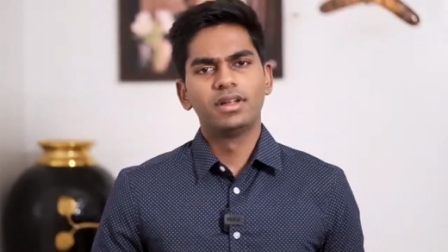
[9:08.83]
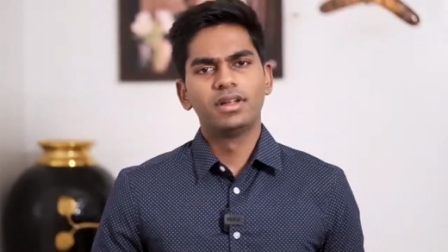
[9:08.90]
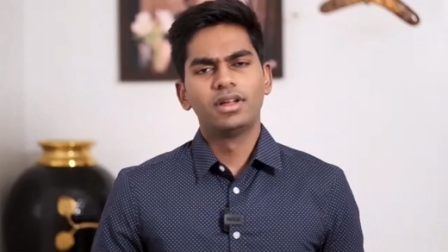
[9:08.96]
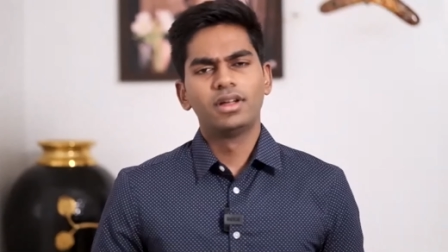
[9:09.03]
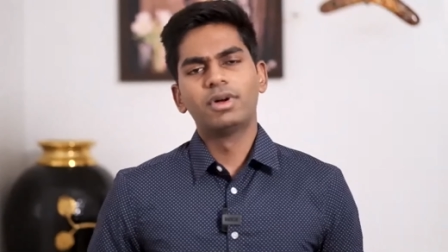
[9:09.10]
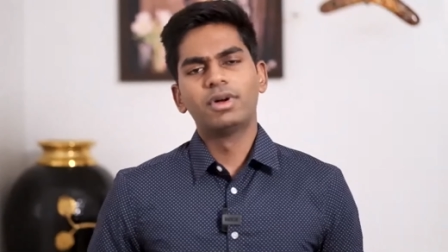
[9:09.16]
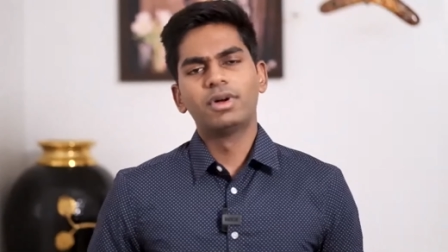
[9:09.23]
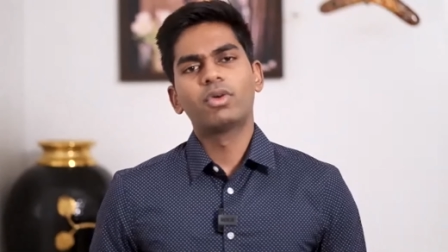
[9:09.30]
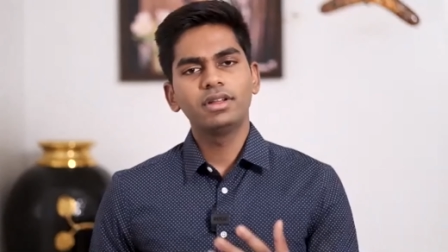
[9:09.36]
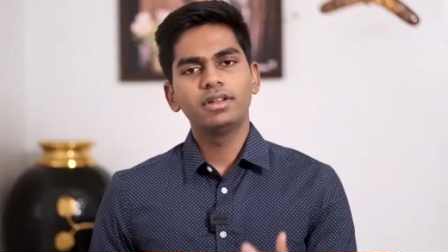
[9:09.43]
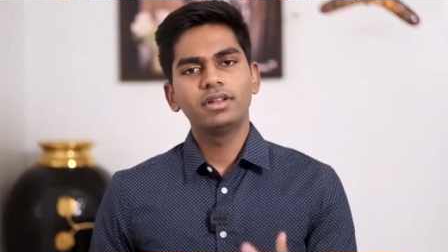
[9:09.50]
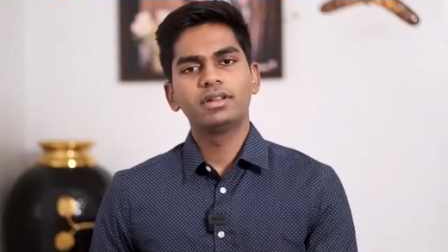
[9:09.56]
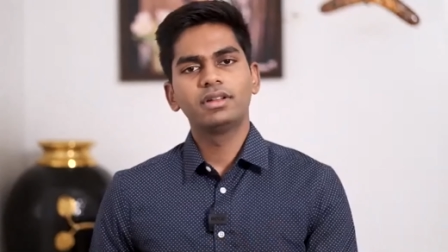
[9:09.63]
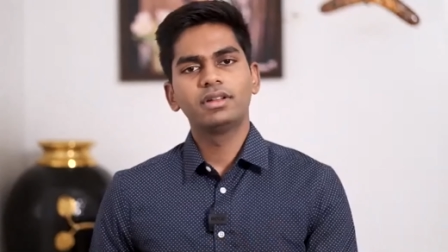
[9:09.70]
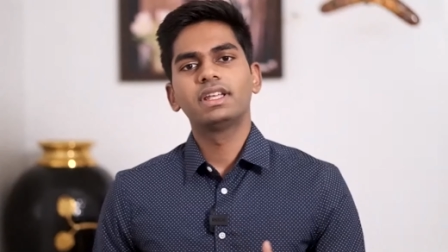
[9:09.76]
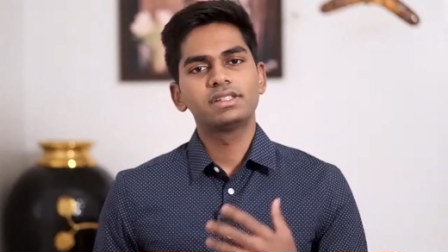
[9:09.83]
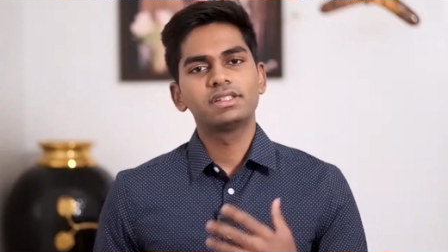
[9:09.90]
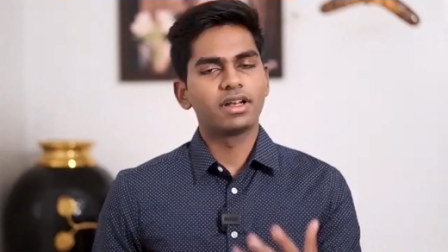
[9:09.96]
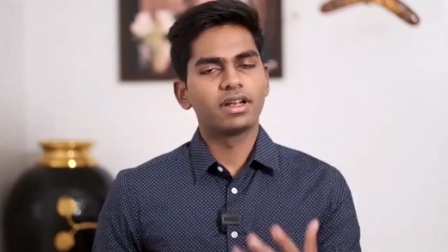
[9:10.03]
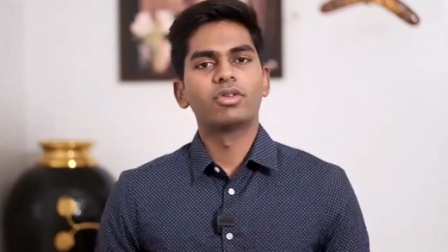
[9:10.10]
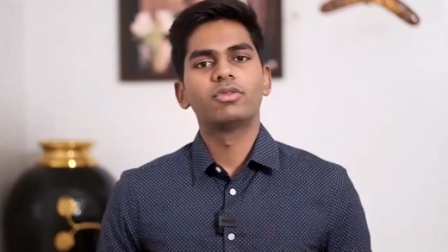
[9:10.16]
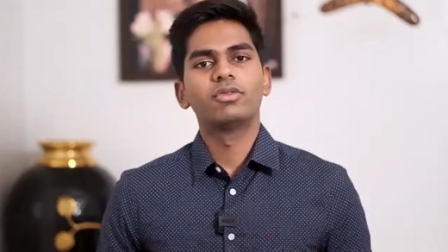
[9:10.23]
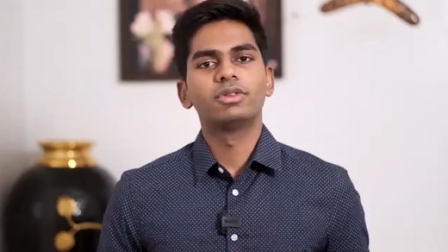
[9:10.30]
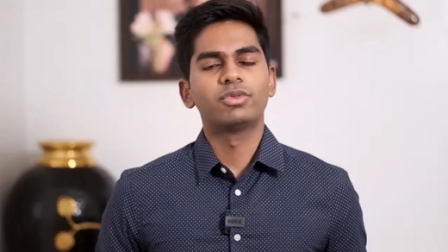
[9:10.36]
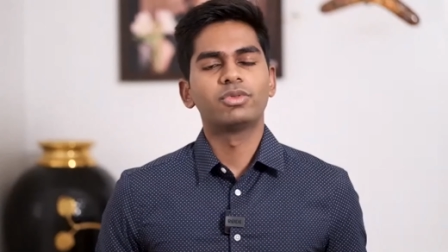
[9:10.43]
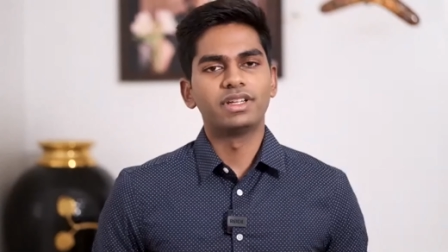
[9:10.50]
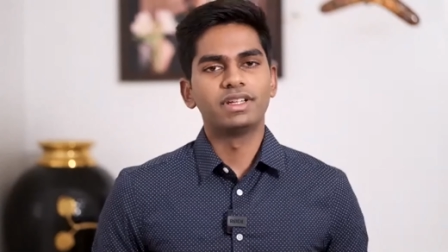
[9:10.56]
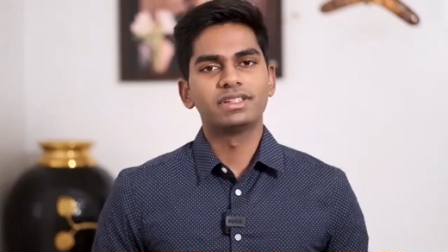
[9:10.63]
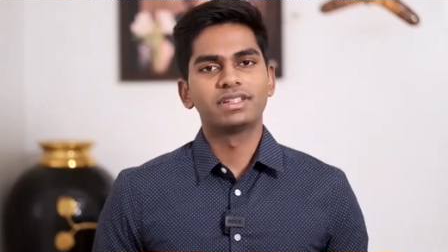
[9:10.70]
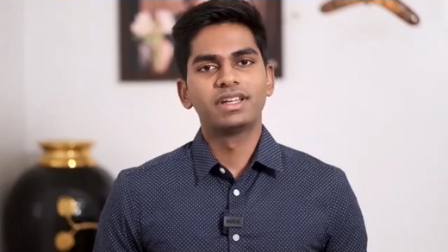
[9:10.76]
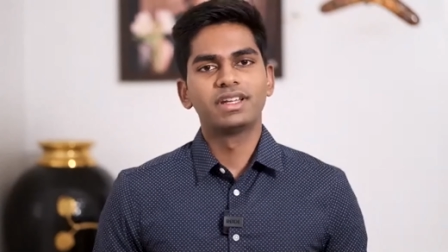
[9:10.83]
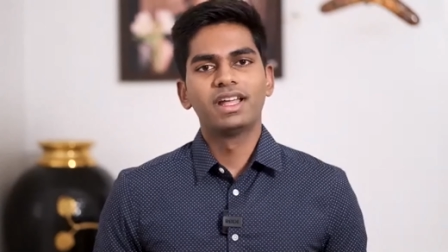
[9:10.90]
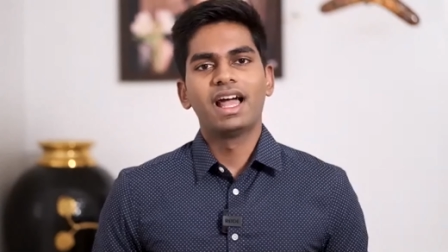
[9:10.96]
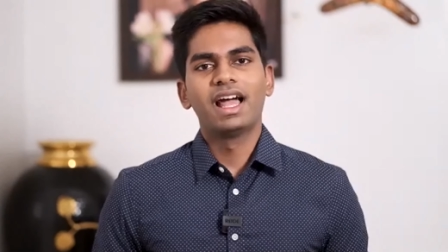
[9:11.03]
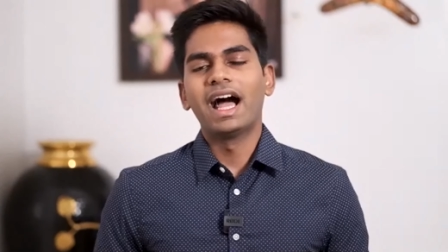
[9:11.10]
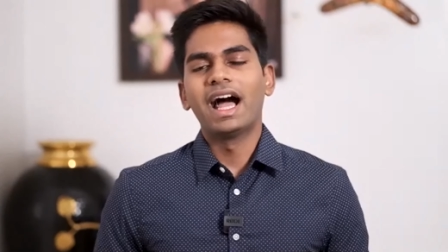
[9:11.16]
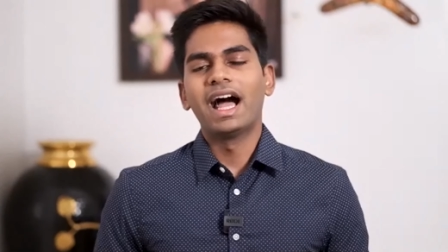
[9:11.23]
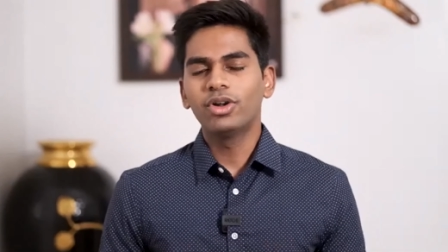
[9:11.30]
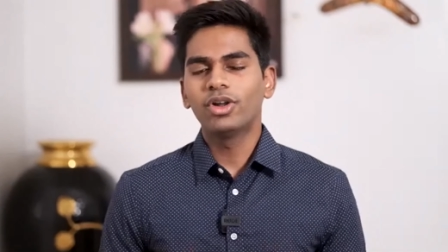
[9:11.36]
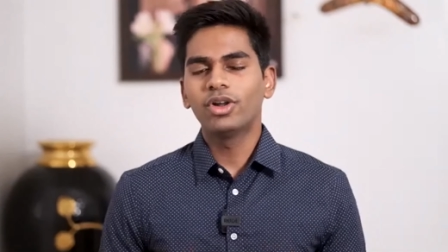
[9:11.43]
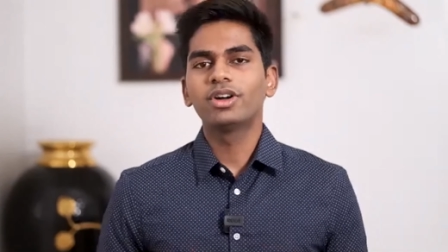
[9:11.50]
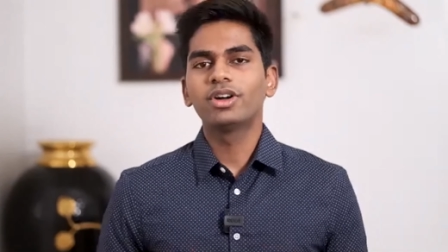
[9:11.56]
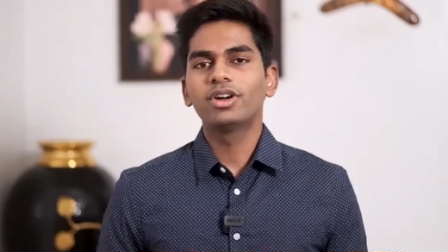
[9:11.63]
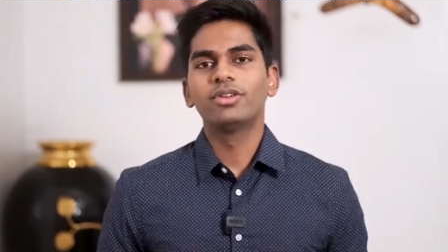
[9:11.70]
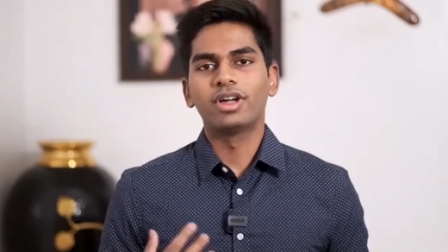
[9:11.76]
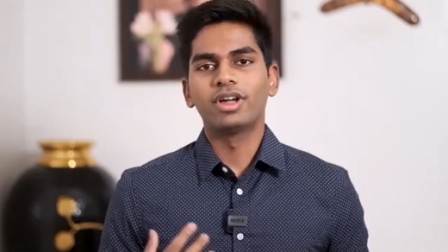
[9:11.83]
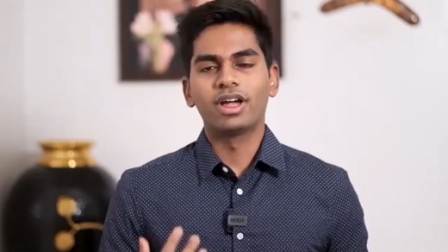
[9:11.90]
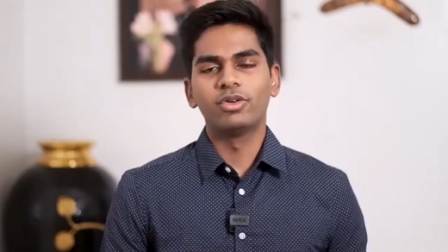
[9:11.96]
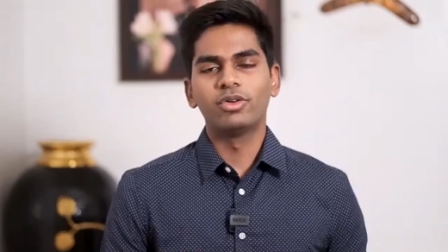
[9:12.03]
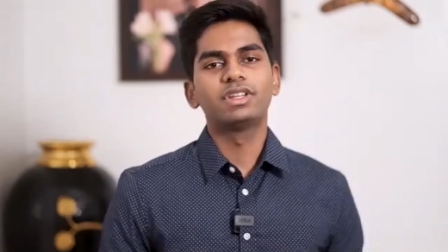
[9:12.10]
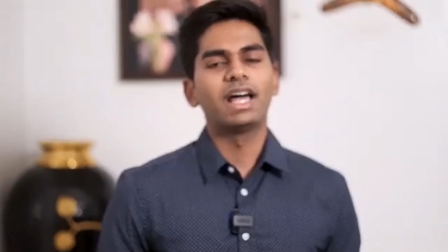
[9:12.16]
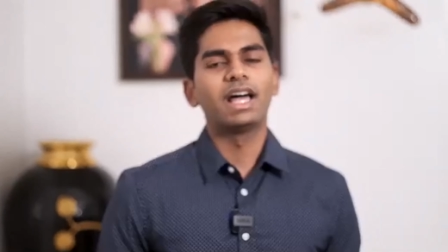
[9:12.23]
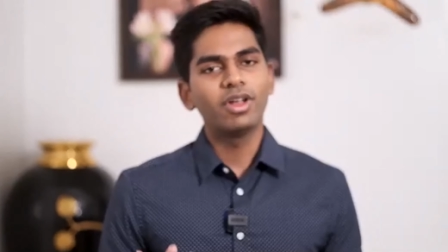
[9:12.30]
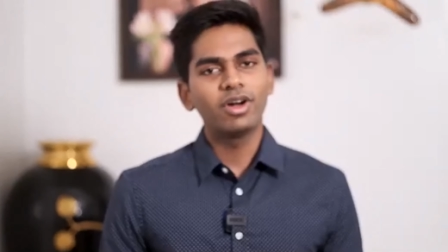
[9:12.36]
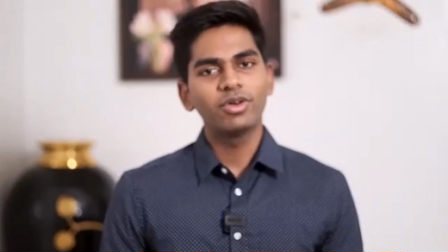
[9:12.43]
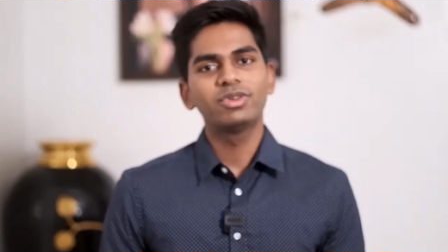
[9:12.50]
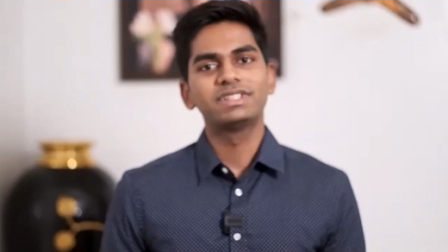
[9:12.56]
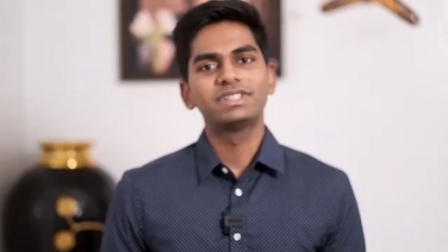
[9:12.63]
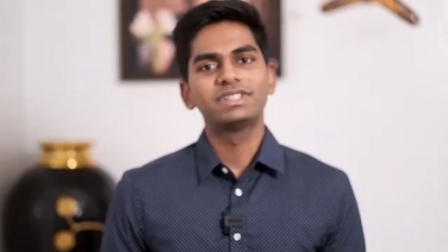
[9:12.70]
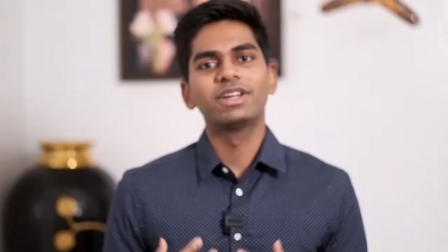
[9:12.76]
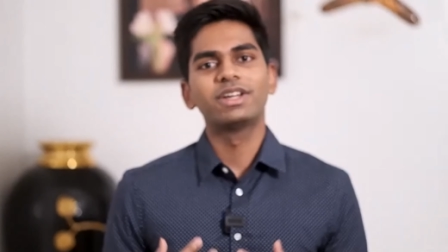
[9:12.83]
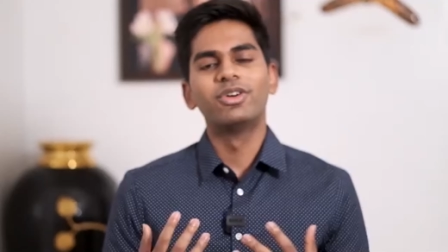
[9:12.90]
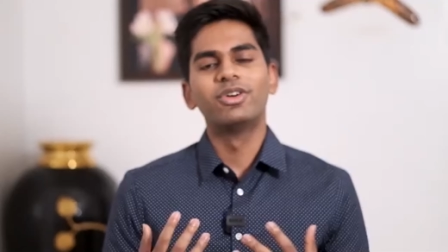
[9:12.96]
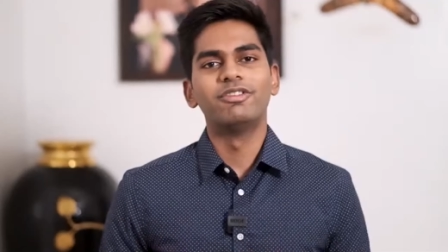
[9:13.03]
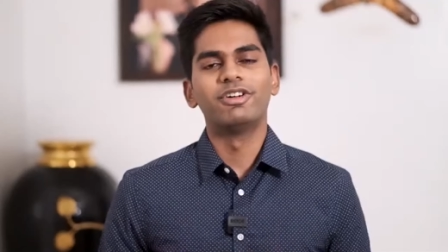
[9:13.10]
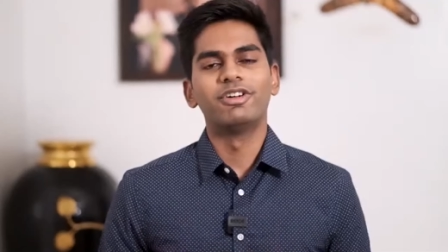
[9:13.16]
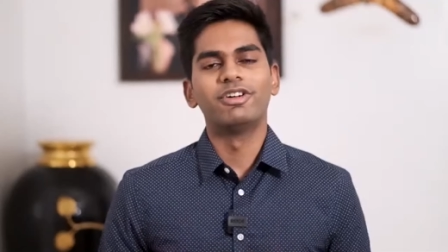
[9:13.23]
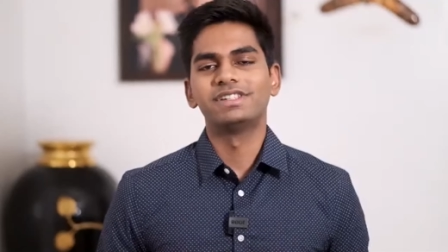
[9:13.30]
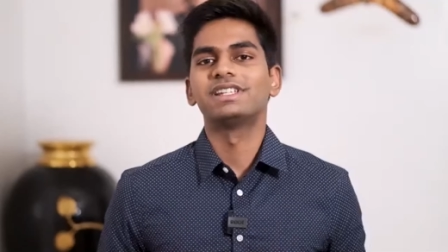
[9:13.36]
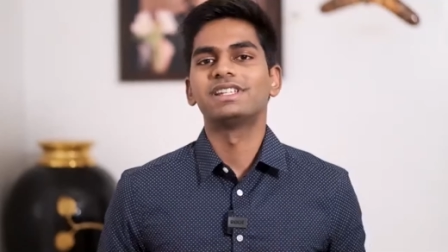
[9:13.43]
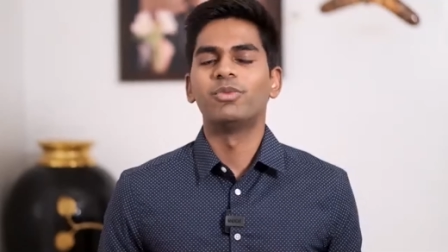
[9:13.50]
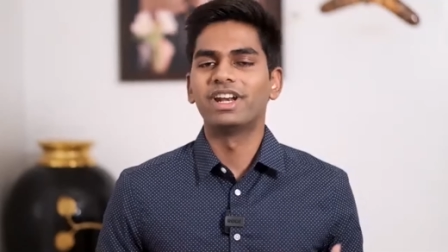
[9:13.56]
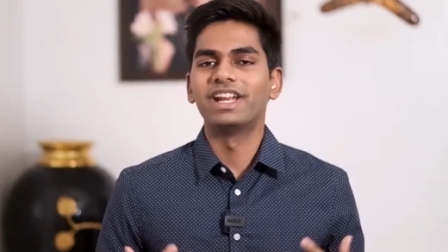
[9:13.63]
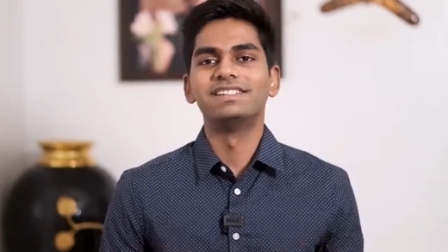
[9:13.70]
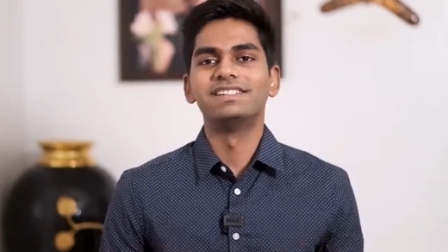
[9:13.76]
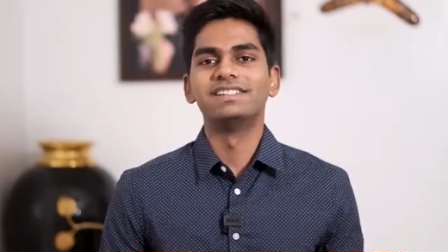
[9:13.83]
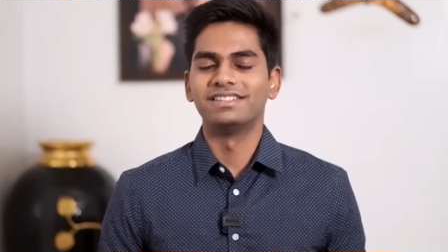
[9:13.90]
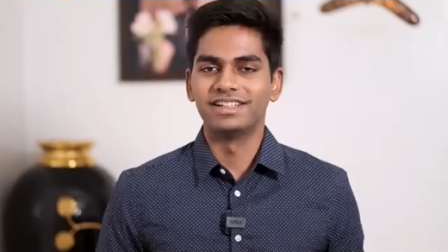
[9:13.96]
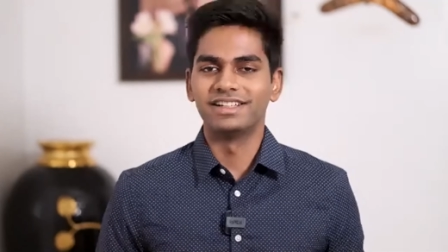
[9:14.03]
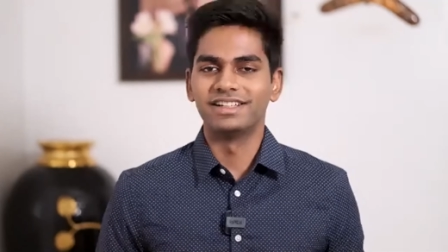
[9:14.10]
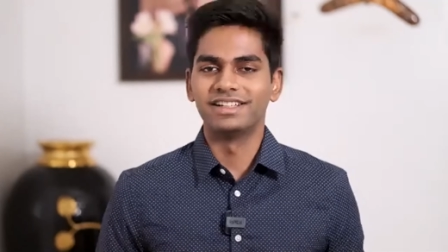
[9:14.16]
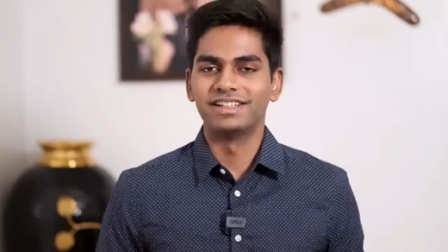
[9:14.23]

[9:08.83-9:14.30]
But one of the things that I always want is how long was how long was I going to live on someone else's riches?